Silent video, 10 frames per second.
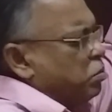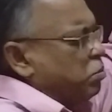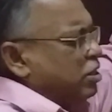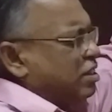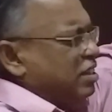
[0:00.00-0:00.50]

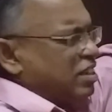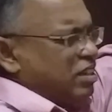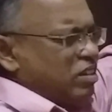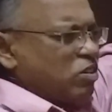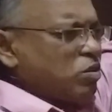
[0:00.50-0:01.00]
but
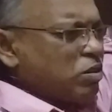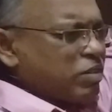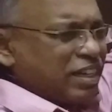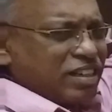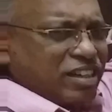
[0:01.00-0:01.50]
you will
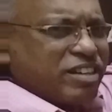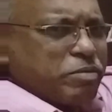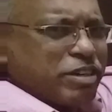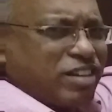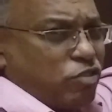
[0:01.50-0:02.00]
get little
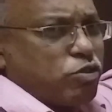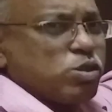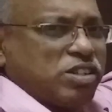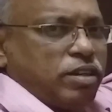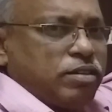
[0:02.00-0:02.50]
bit
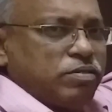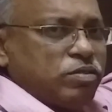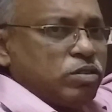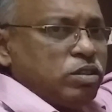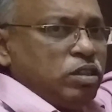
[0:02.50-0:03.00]
confusion.
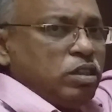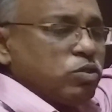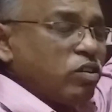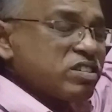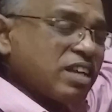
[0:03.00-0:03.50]

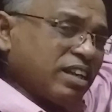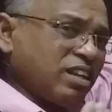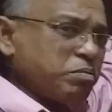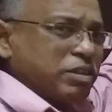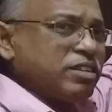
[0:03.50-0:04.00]
We will see
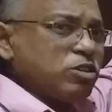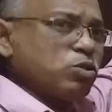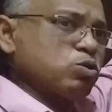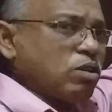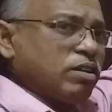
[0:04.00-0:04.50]
another method
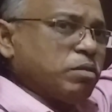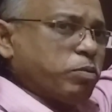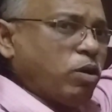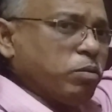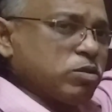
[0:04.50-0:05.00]
to solve the
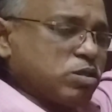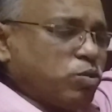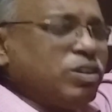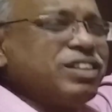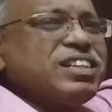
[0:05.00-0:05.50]
problems.
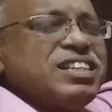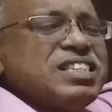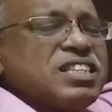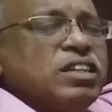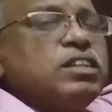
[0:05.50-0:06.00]
Only thing
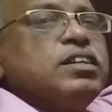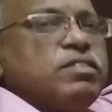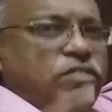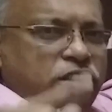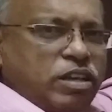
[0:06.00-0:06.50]
is,
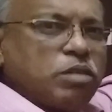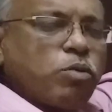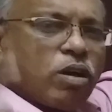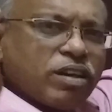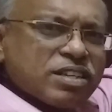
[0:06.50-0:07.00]
whenever
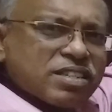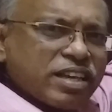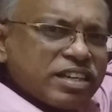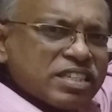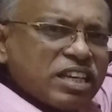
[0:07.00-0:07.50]
modulus
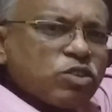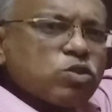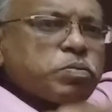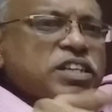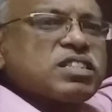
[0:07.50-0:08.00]
sign is there,
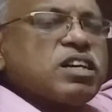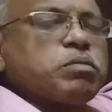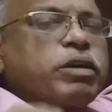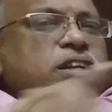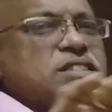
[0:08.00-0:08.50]
use plus or
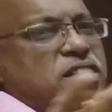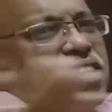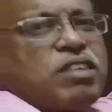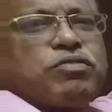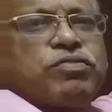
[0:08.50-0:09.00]
minus,
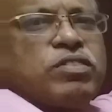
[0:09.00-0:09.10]
enough.